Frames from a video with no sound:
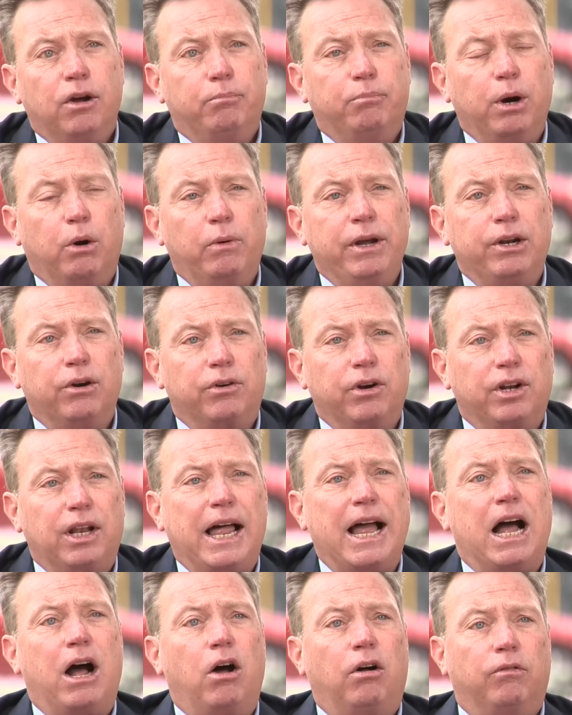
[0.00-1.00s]
But we don't
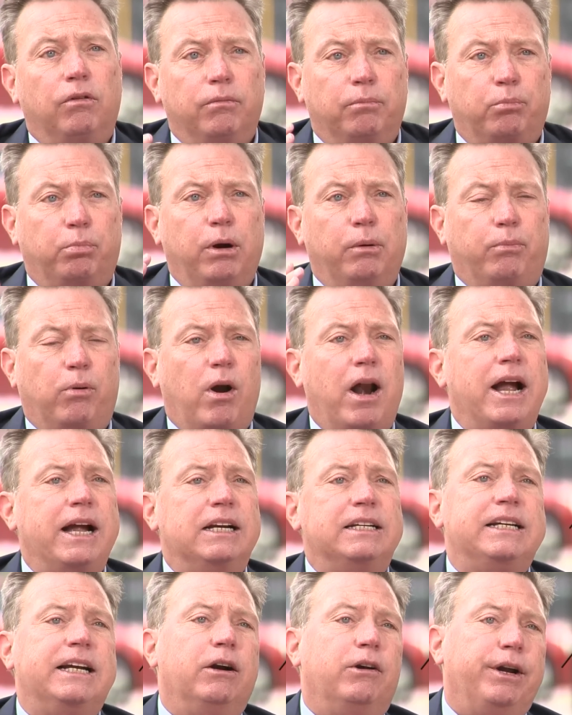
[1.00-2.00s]
allow
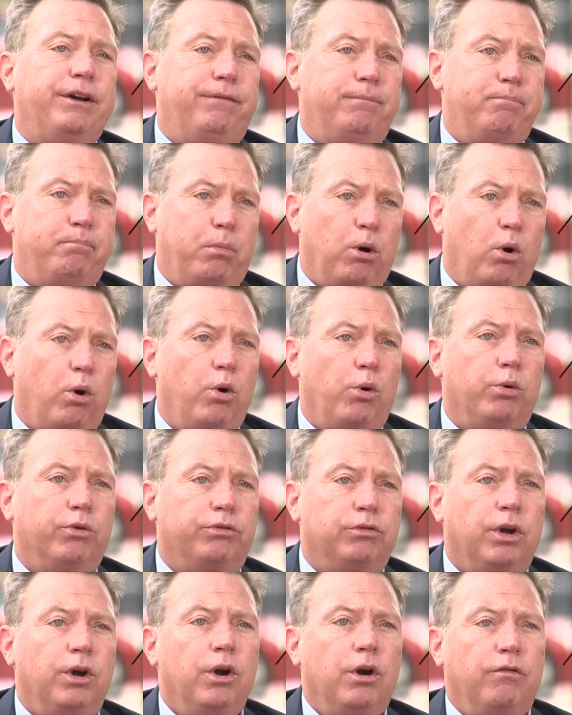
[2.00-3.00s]
proprietary
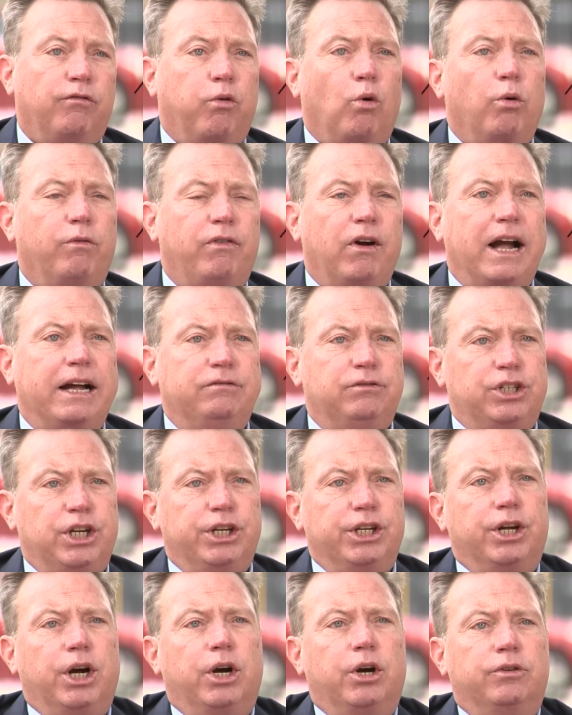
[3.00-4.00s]
poles for
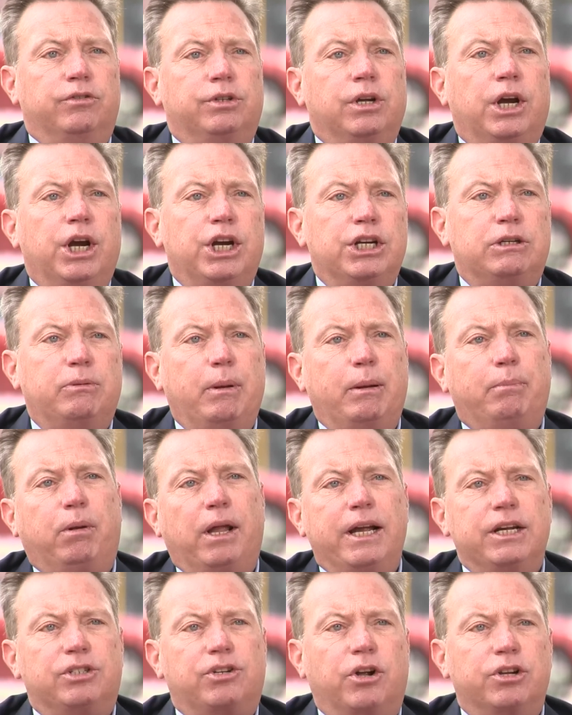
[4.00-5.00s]
5G nodes to be
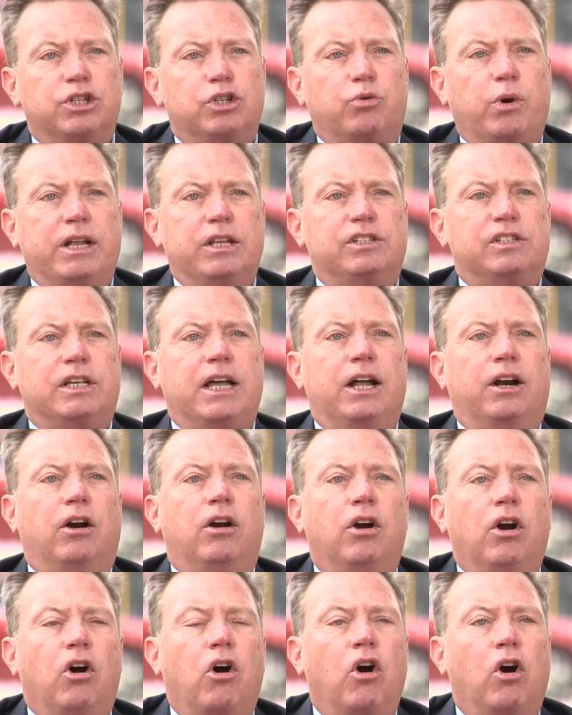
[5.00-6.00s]
placed on streets that
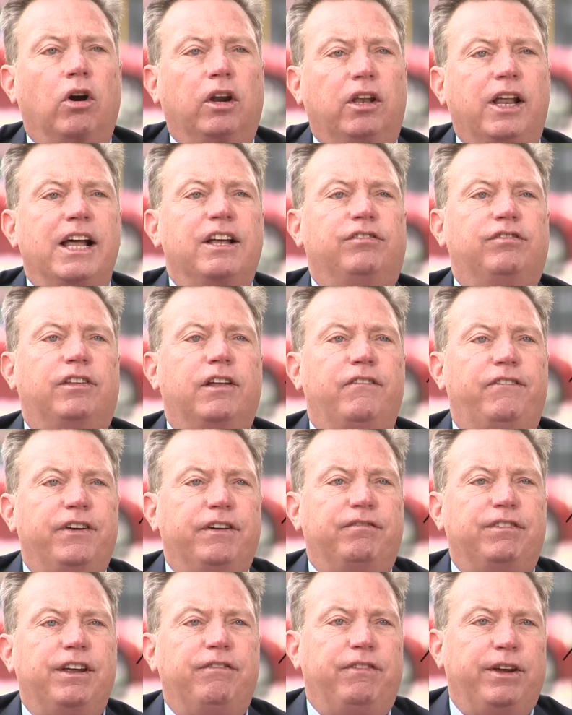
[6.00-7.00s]
are less than
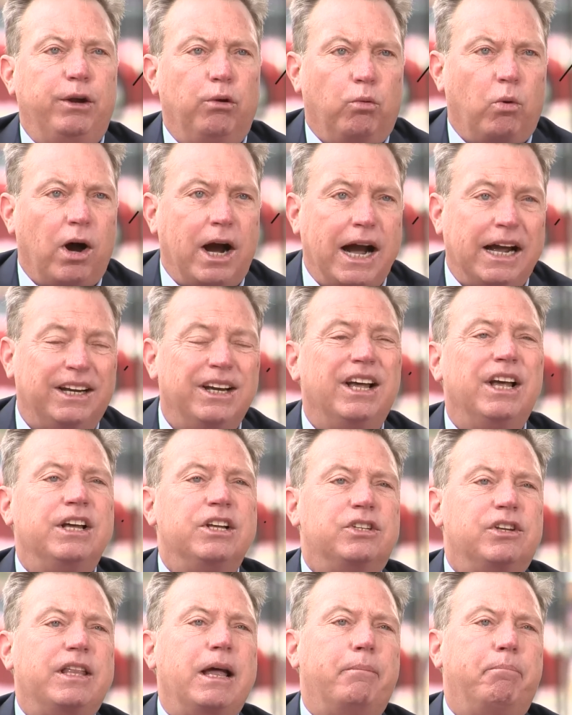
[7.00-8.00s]
50 feet wide.
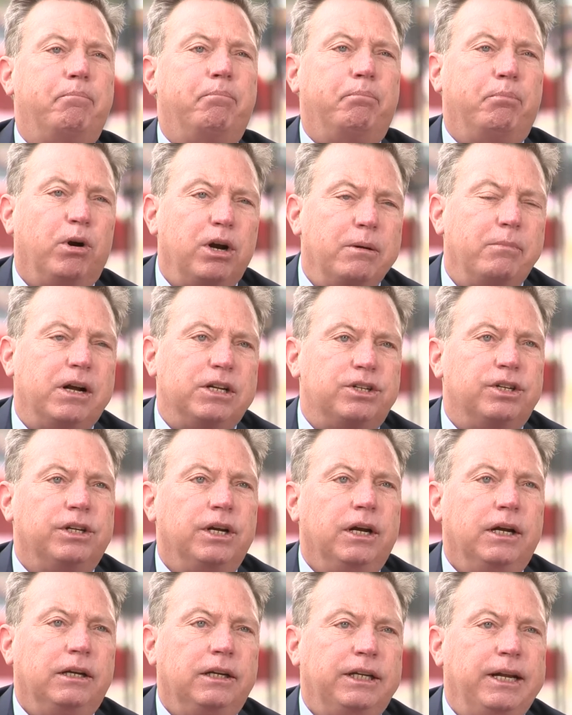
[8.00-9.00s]
So that pretty much
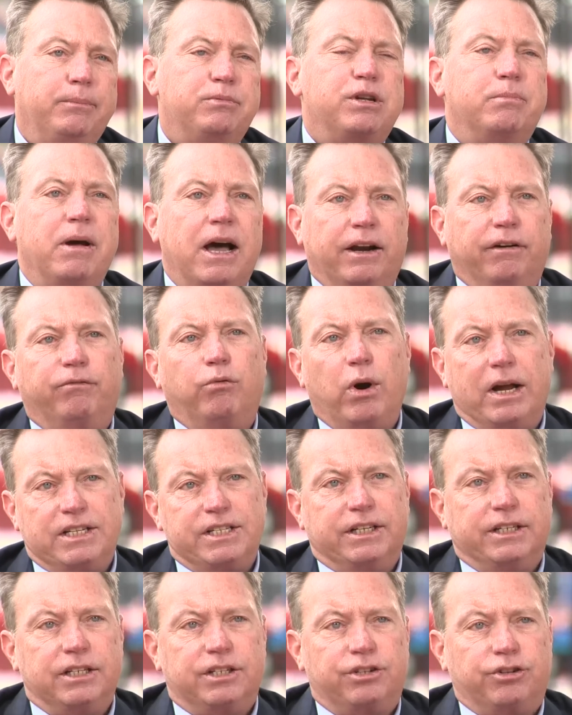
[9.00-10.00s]
keeps them out of
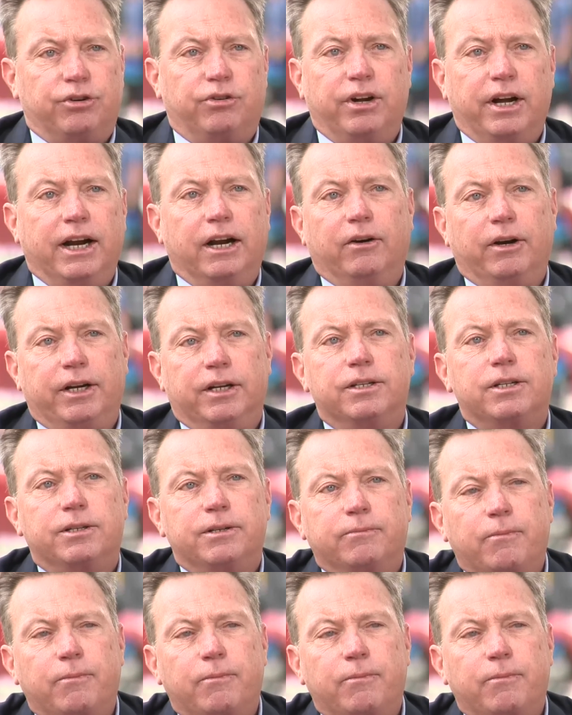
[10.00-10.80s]
residential areas.